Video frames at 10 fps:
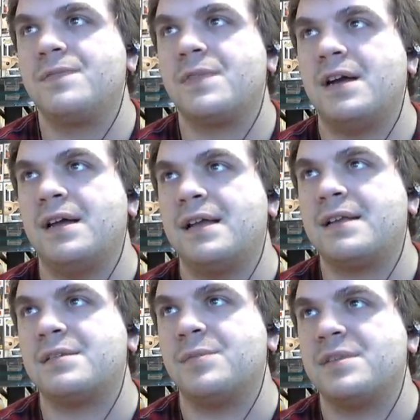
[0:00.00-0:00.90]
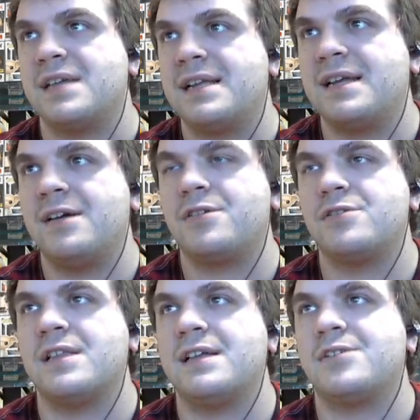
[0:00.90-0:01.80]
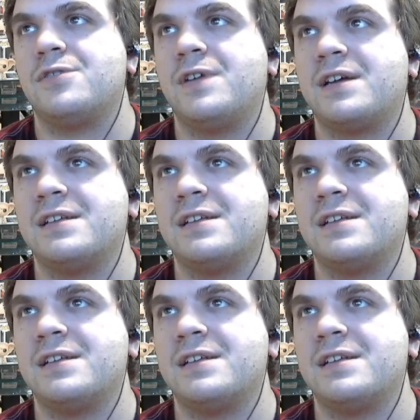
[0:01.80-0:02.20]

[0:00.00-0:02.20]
I liked some of the side characters. I liked your fucking